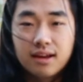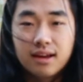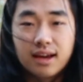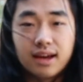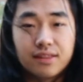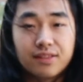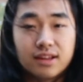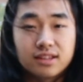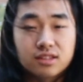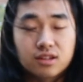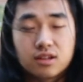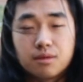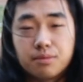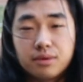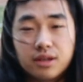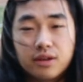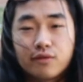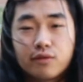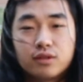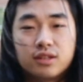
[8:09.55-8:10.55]
And that's going to
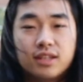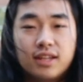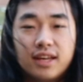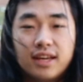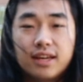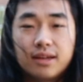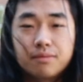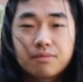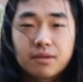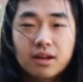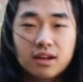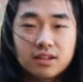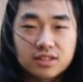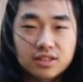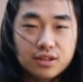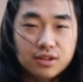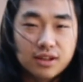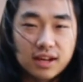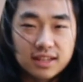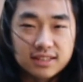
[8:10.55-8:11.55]
be it for today. I'll
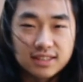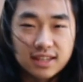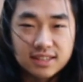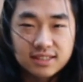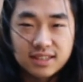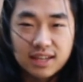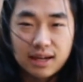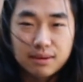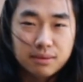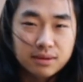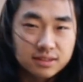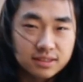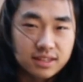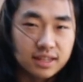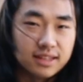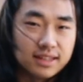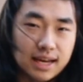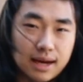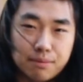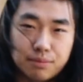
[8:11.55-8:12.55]
see you guys next time.
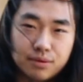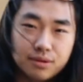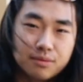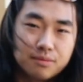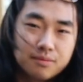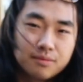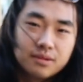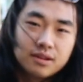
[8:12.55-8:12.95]
Stay dapper.